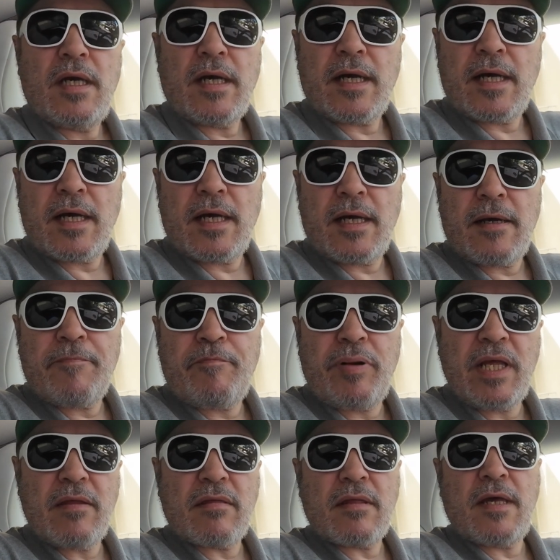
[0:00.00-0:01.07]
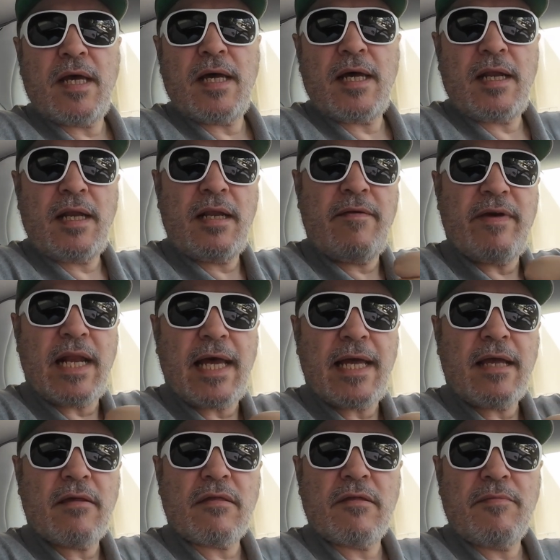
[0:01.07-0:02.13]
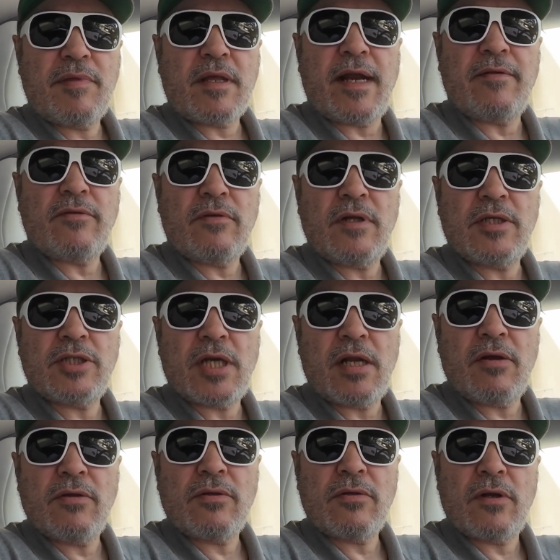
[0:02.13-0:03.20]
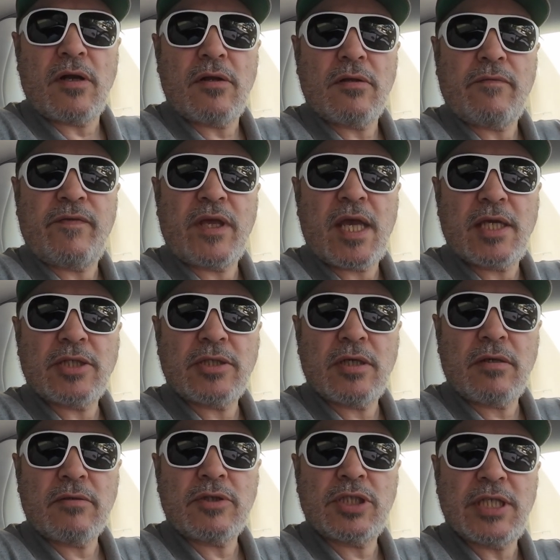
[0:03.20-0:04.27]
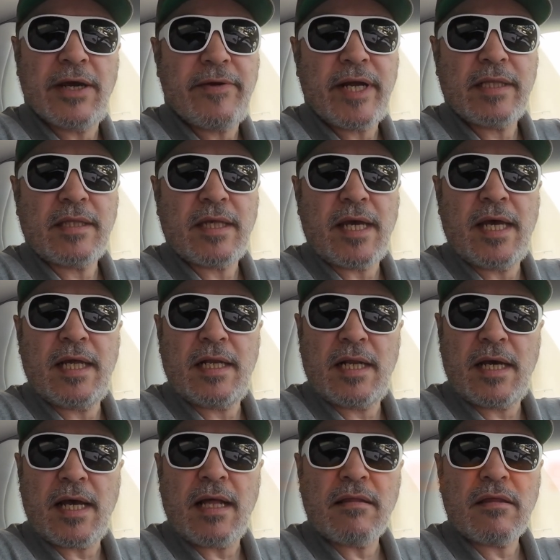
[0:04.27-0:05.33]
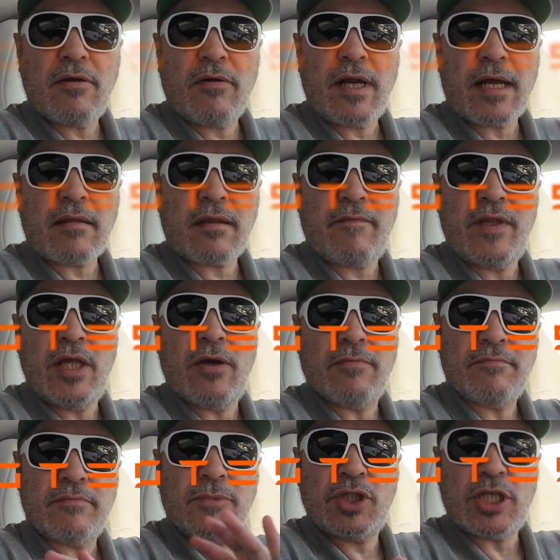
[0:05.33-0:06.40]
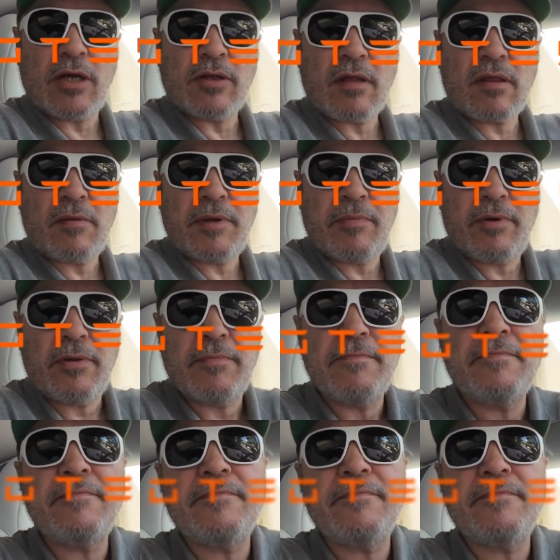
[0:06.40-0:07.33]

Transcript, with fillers: Um, please uh, leave a like, subscribe to the channel, turn on notifications, share it, and uh, I'll see you on next video. Ciao Tesla people.